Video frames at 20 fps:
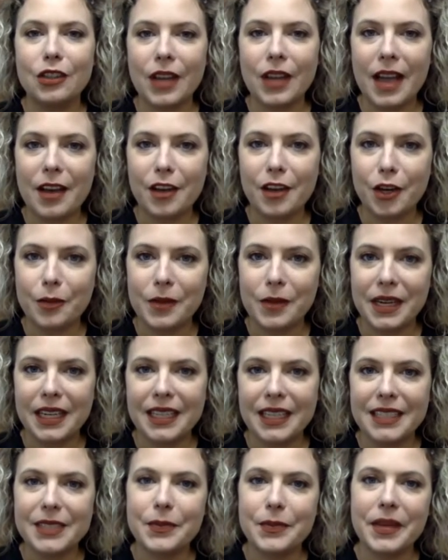look how your
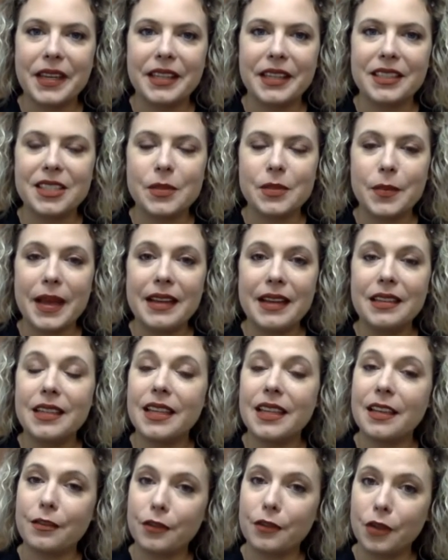money is being spent
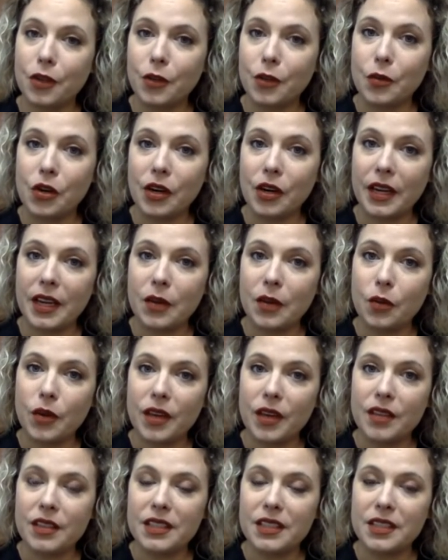if you're working
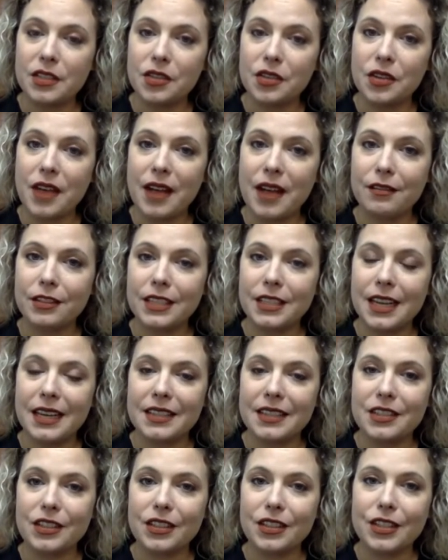with a digital
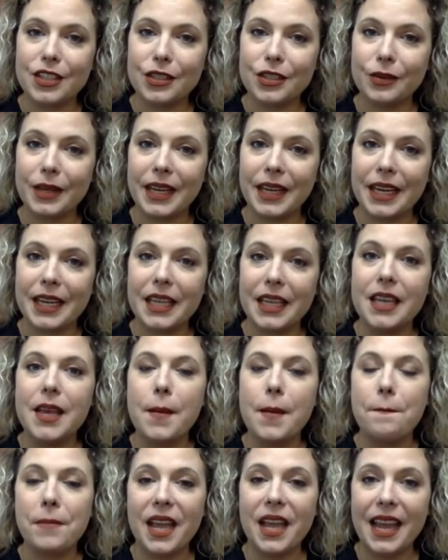advertiser and doing any
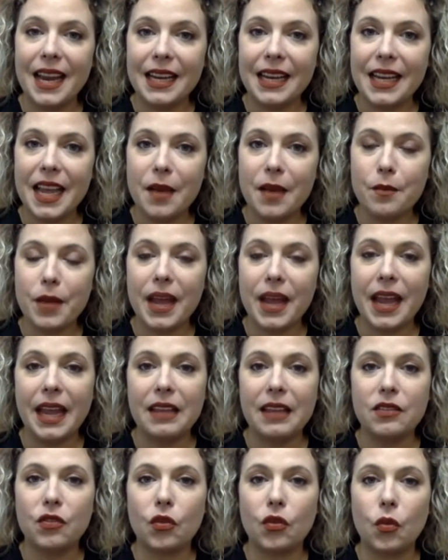paid
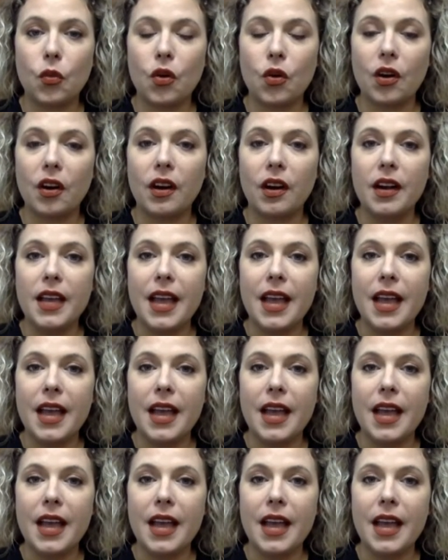campaigns or